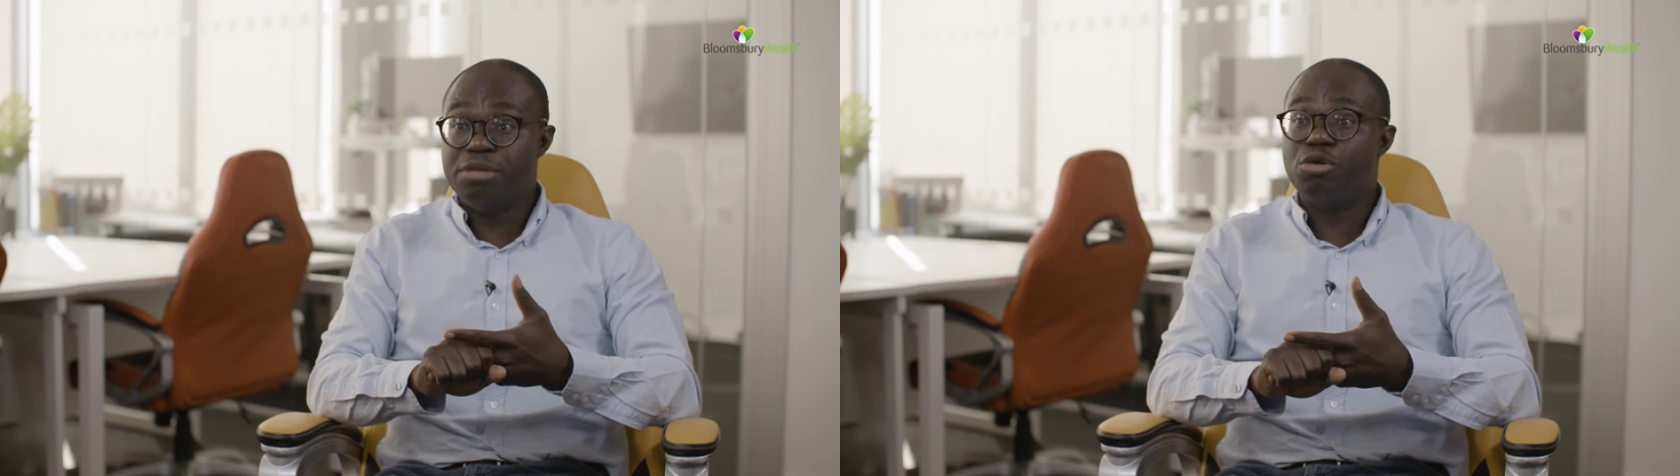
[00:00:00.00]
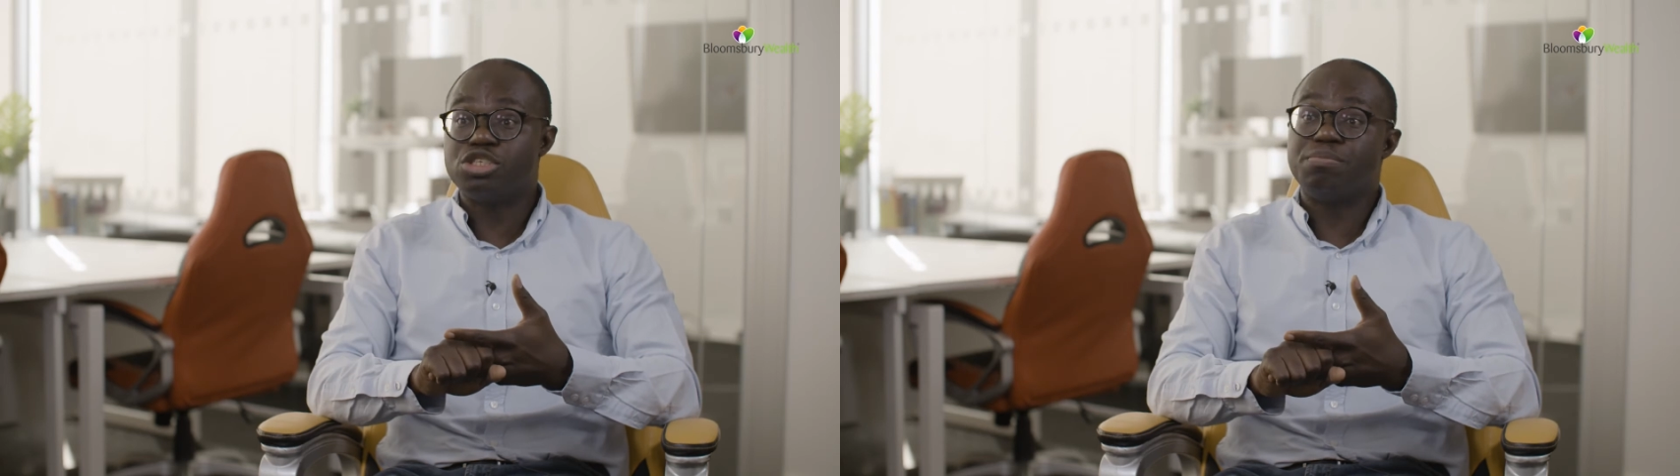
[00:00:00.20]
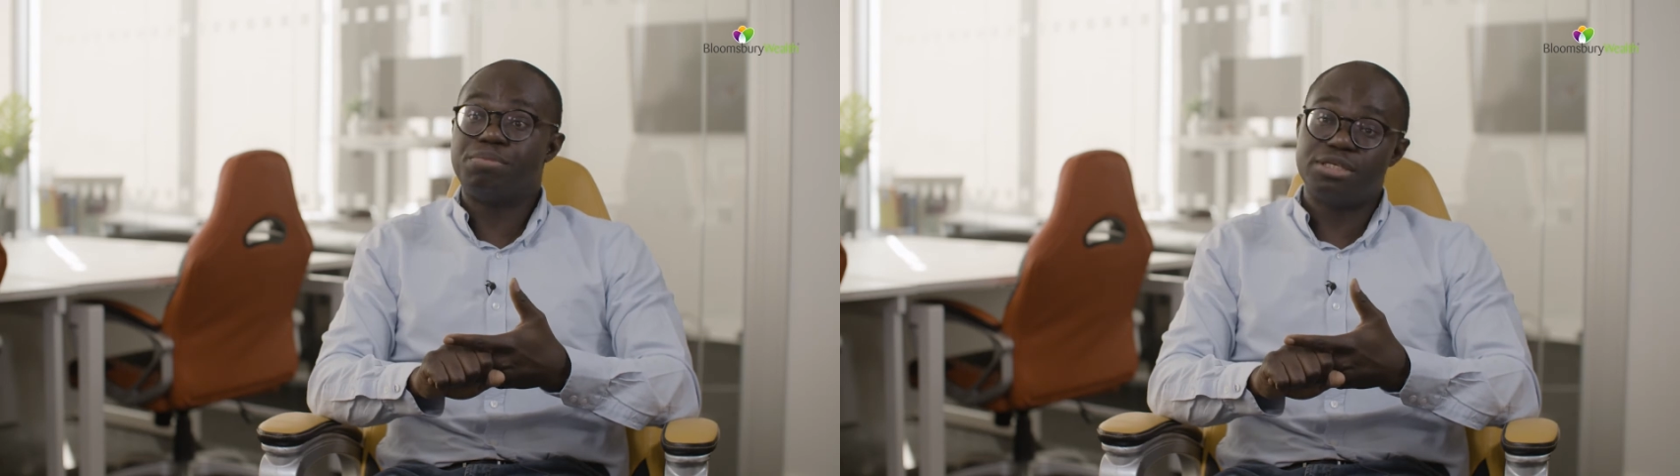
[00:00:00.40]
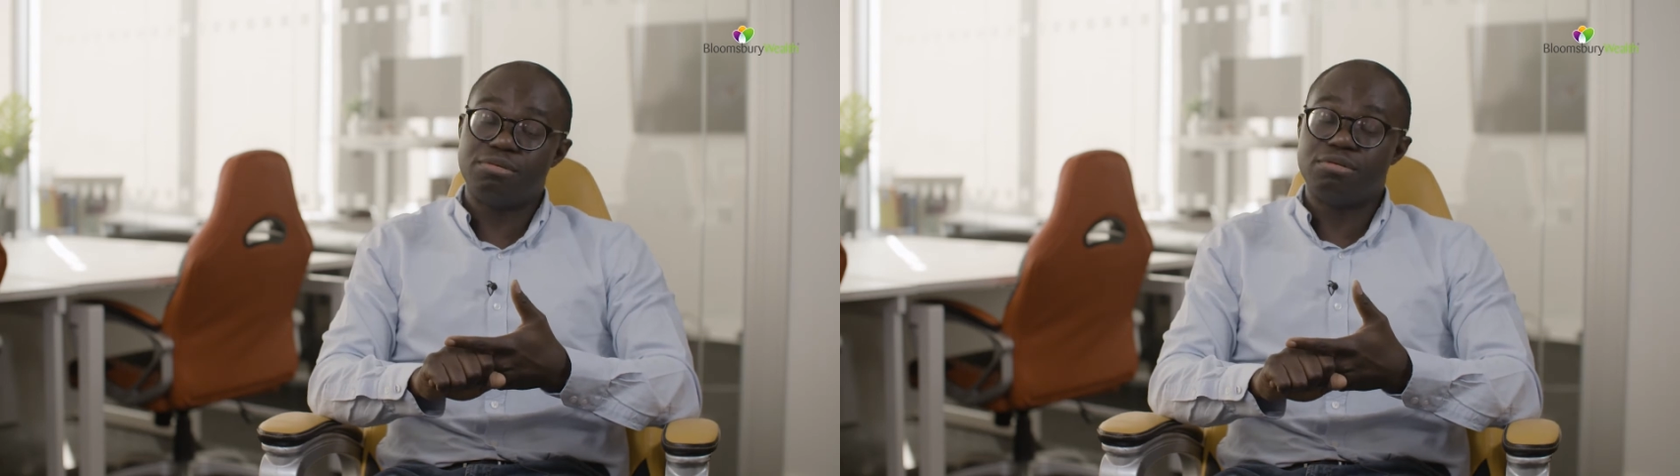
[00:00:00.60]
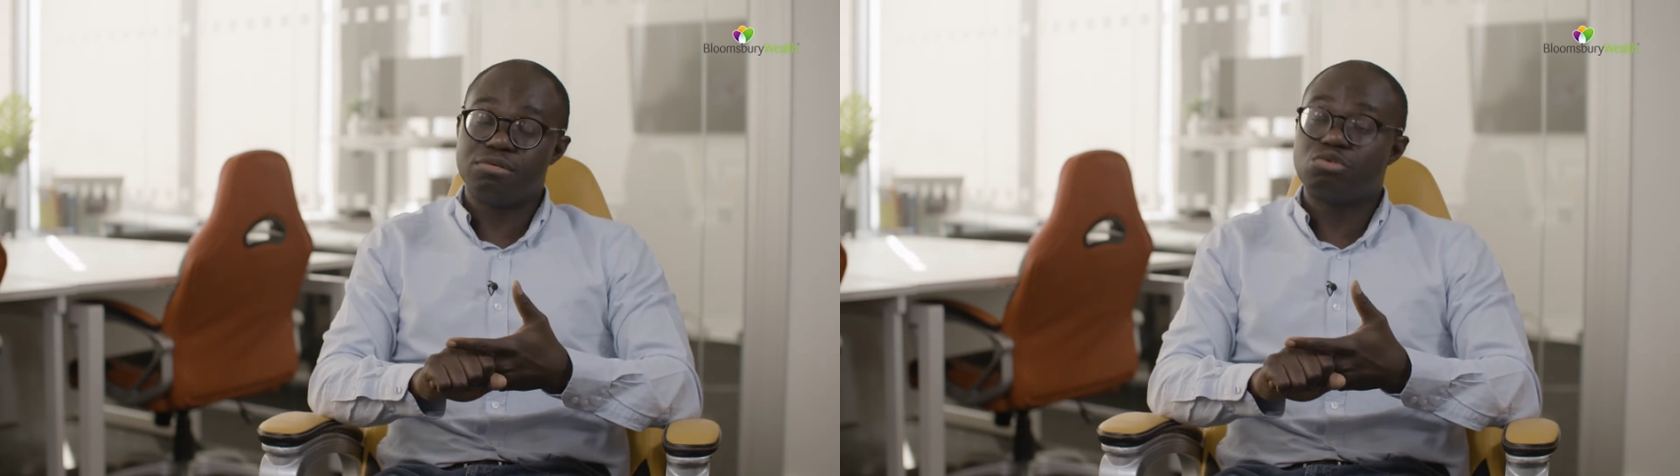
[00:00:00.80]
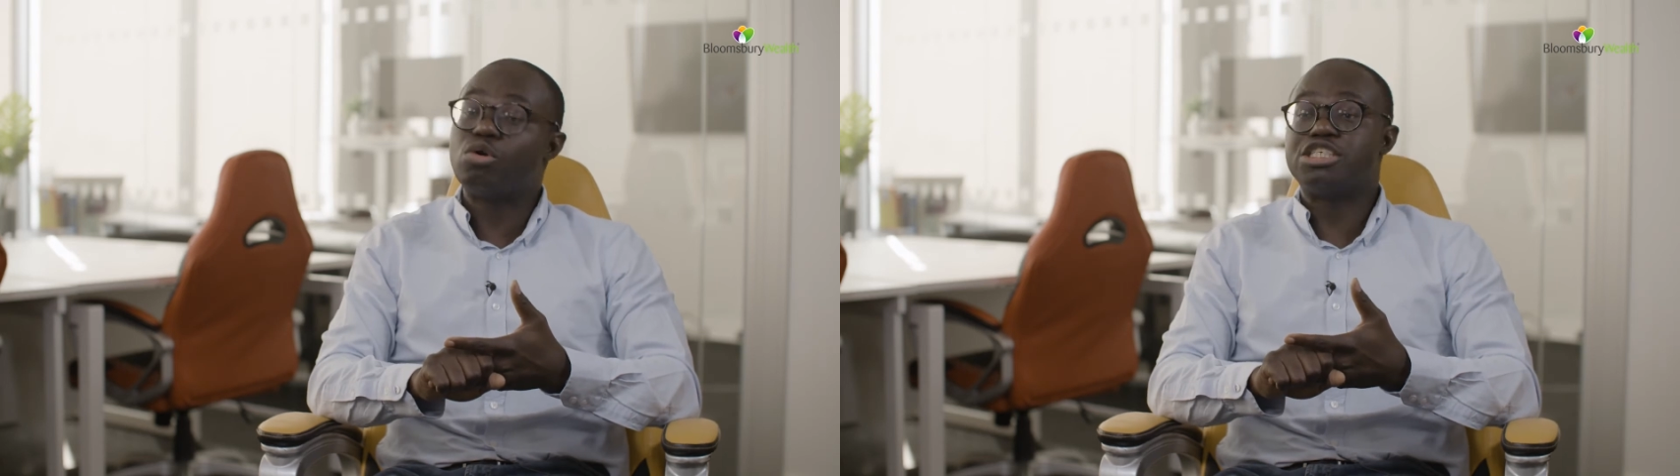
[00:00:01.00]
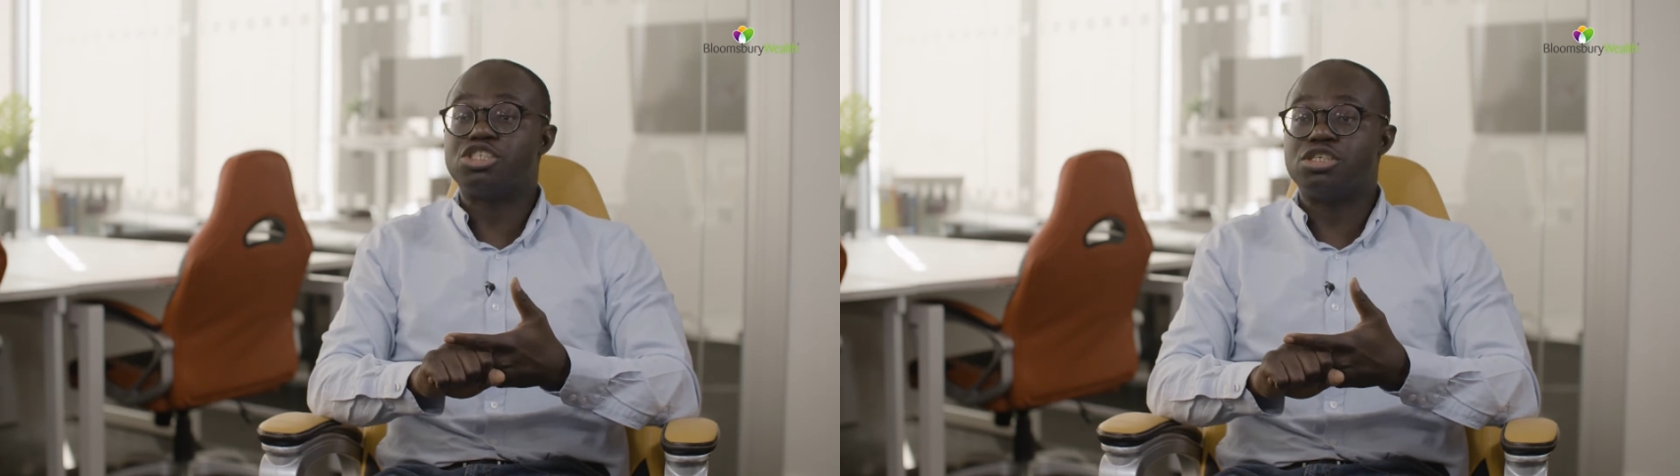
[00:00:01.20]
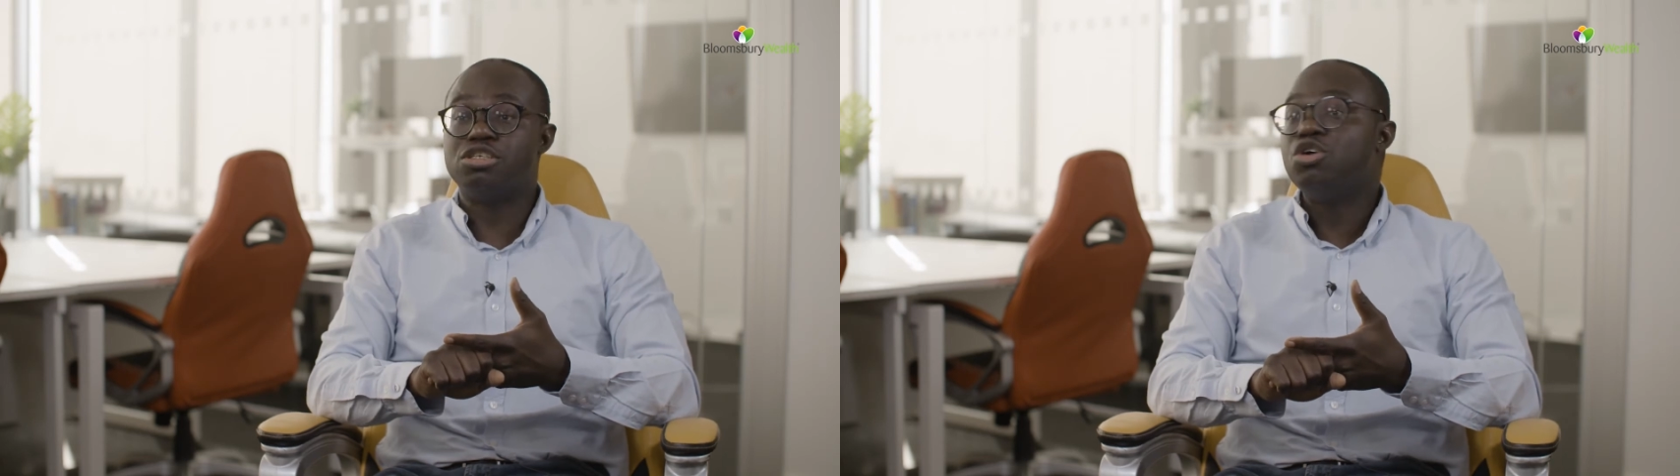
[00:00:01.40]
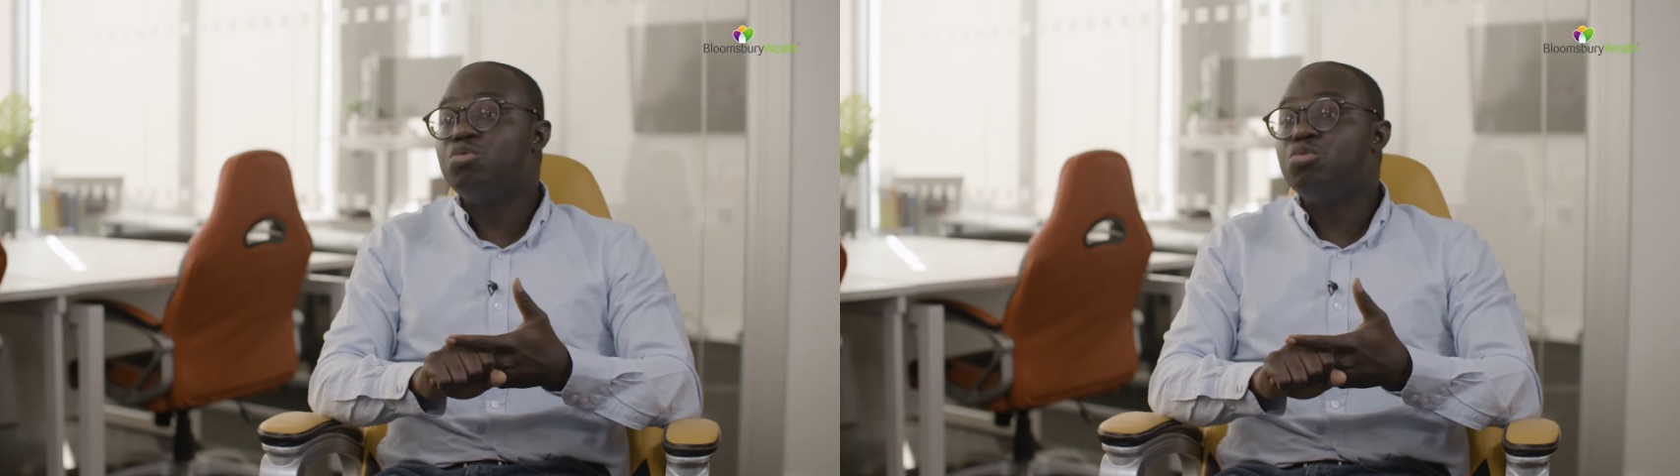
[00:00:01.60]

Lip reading: most important question,